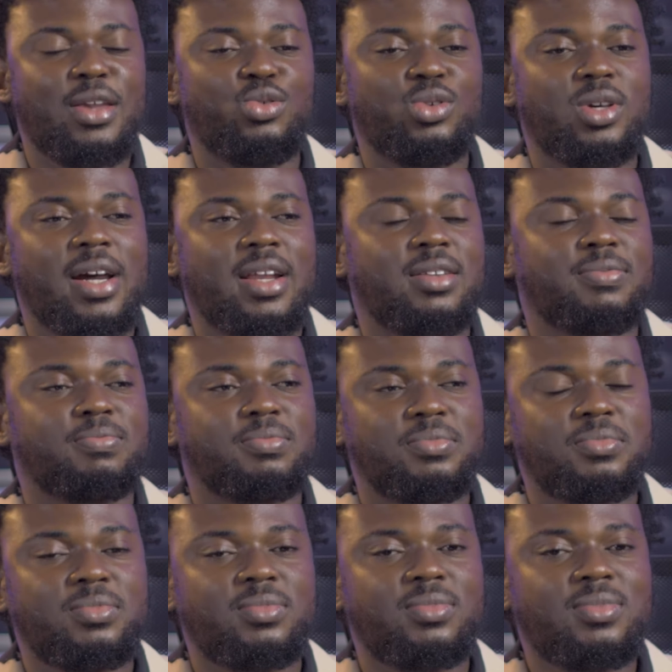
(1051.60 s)
that you
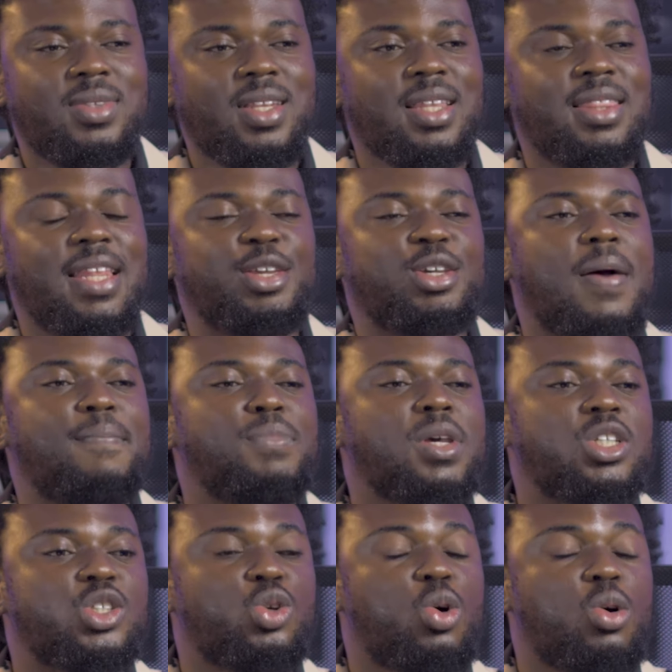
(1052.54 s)
can, that you
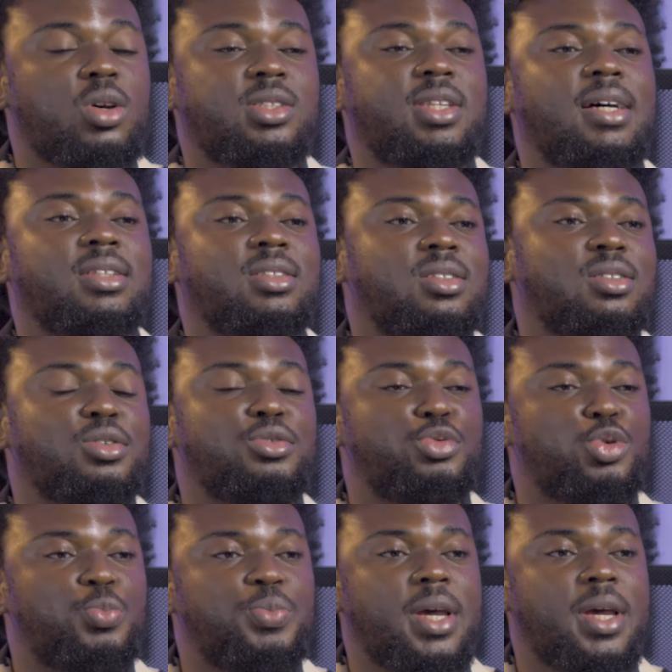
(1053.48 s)
can make songs that
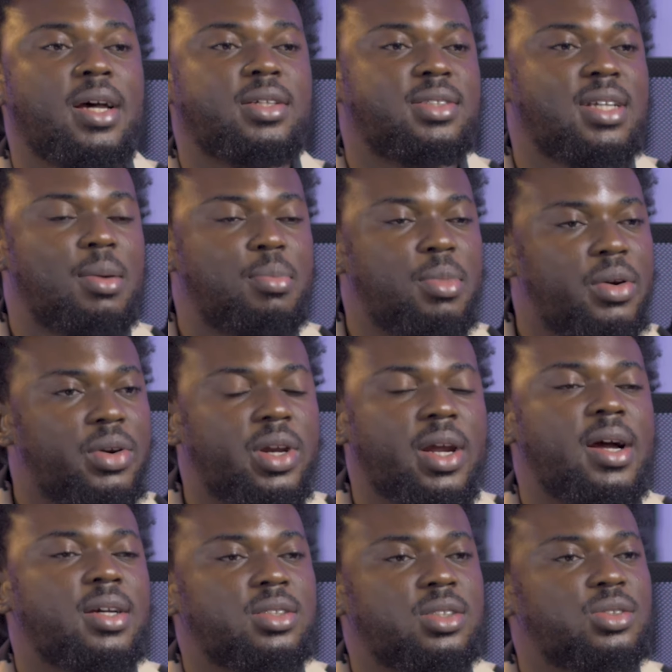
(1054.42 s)
the Europeans, the
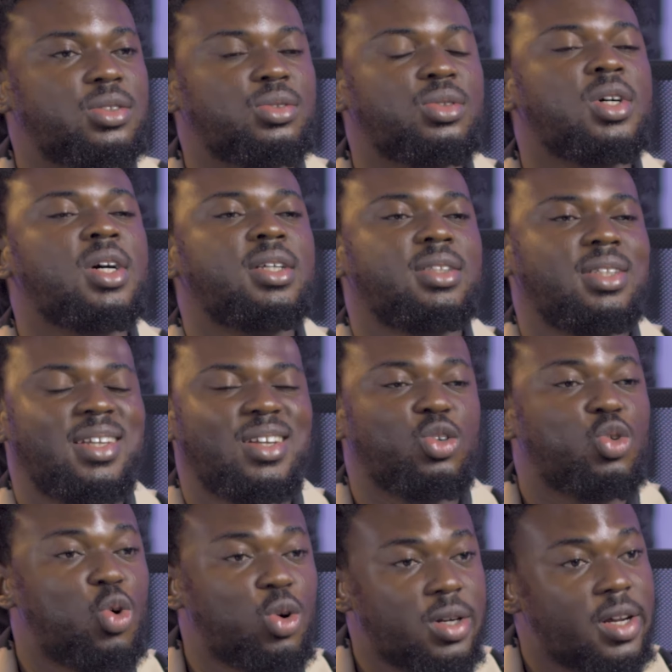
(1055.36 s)
Americans, you know,
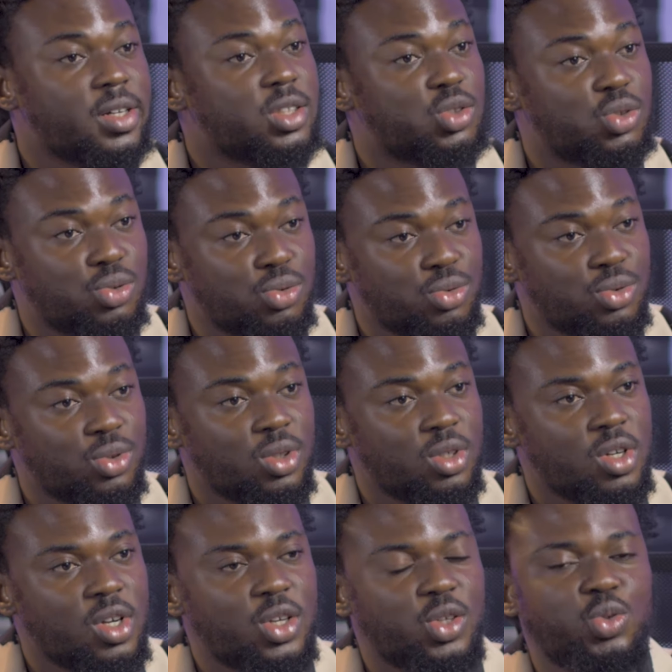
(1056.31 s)
they can connect
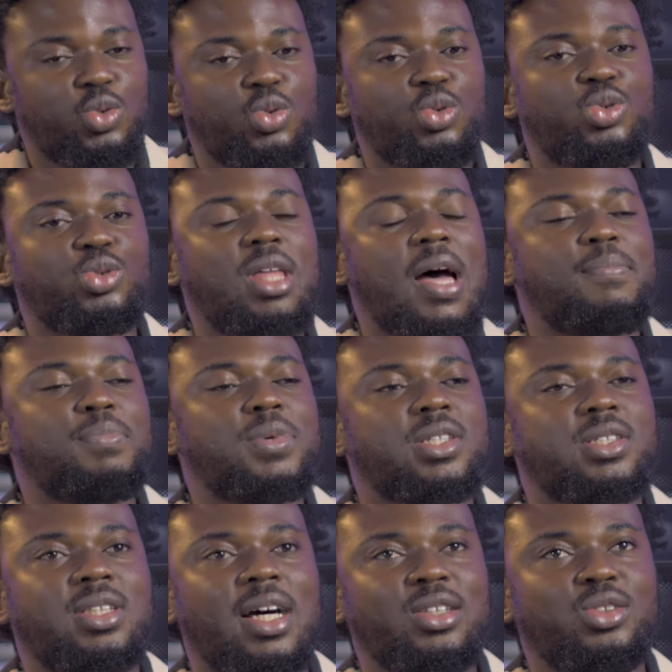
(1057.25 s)
to. You know, so
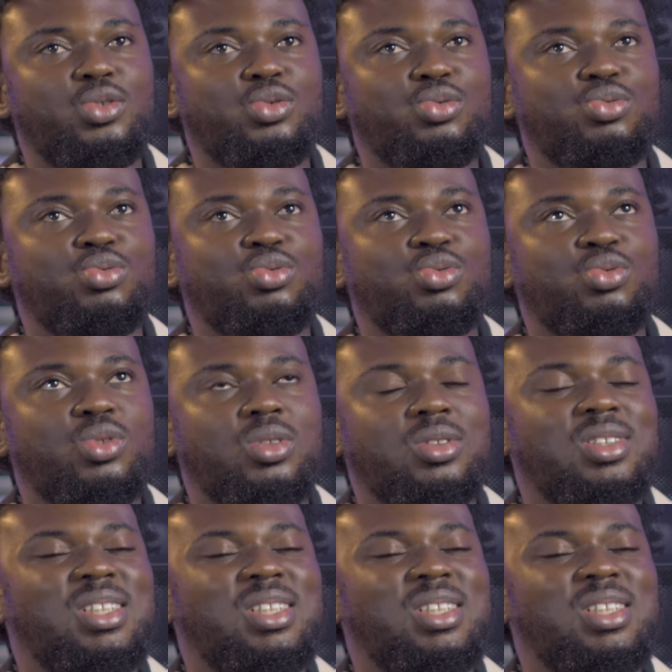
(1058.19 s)
that means that you